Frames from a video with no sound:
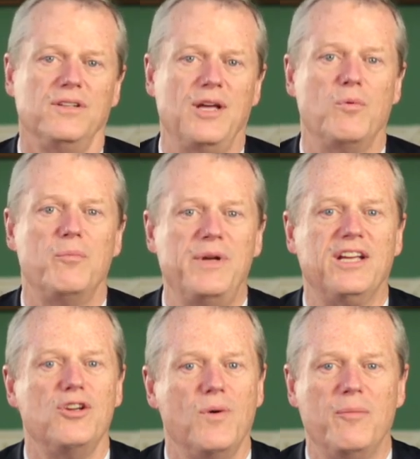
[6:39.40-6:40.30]
They will
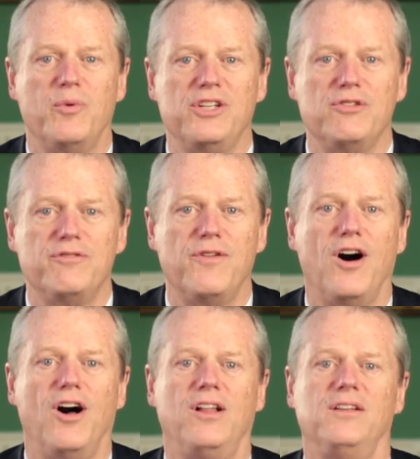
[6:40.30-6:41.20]
pick you up when you
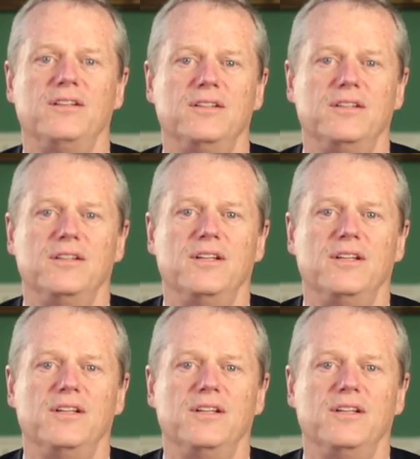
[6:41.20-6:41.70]
fall.